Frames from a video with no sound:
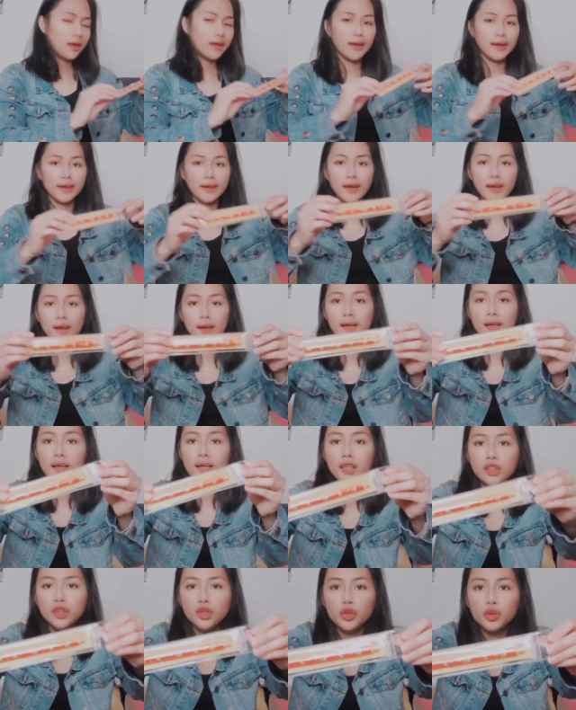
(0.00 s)
I got
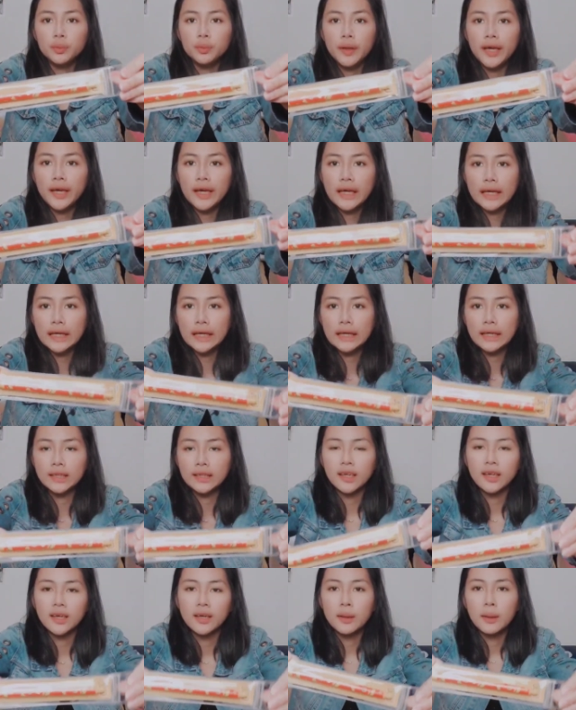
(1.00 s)
a new pen.